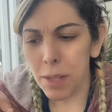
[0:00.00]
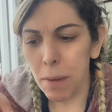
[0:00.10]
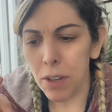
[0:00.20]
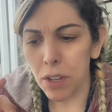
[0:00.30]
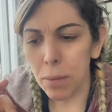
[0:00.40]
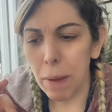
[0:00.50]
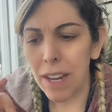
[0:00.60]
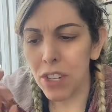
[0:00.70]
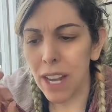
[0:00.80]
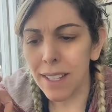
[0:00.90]
There was a smudge
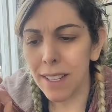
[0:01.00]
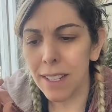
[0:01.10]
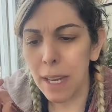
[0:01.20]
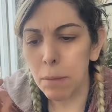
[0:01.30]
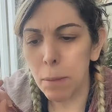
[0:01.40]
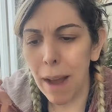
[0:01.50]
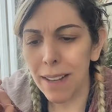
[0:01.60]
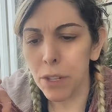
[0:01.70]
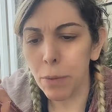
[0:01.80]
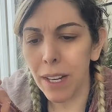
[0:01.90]
on the page, and Essie
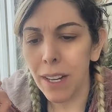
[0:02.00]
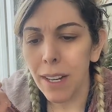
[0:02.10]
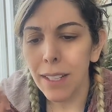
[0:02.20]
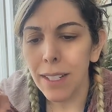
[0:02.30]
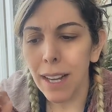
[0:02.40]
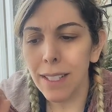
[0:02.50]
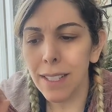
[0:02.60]
skimmed past it to read,